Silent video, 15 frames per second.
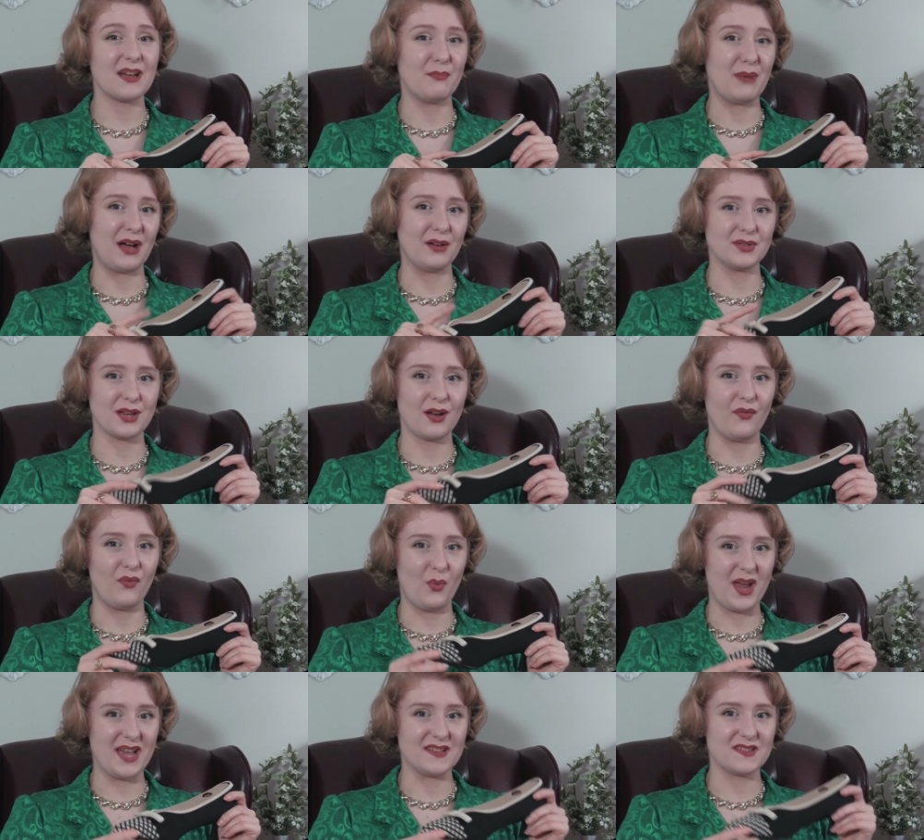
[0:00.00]
amount of
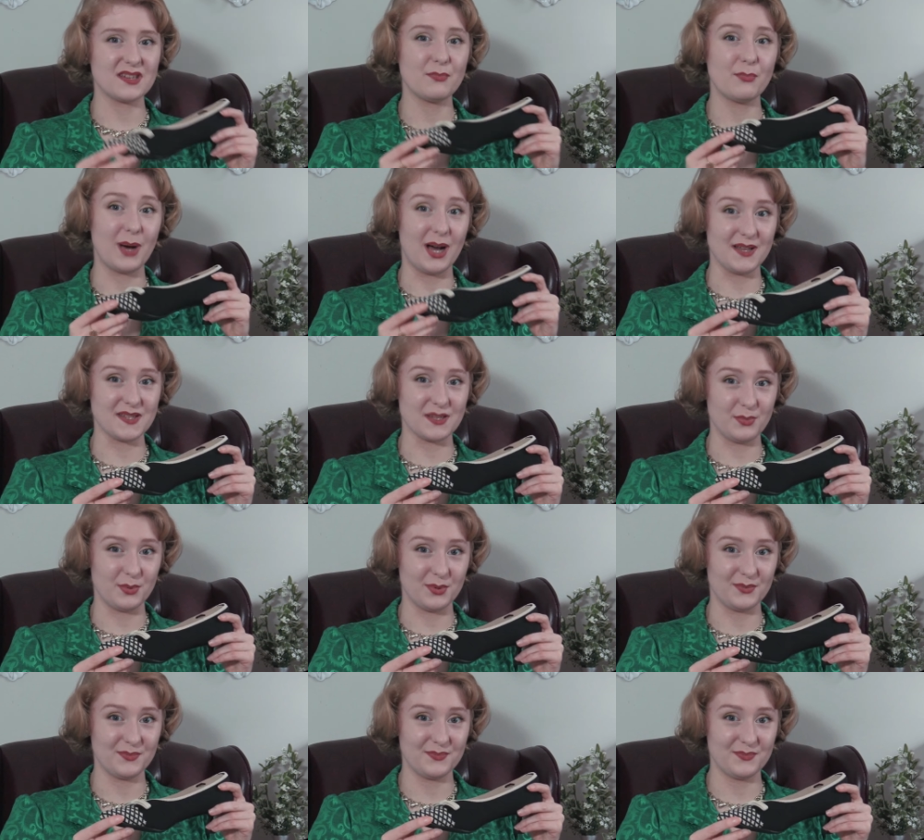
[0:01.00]
waste possible.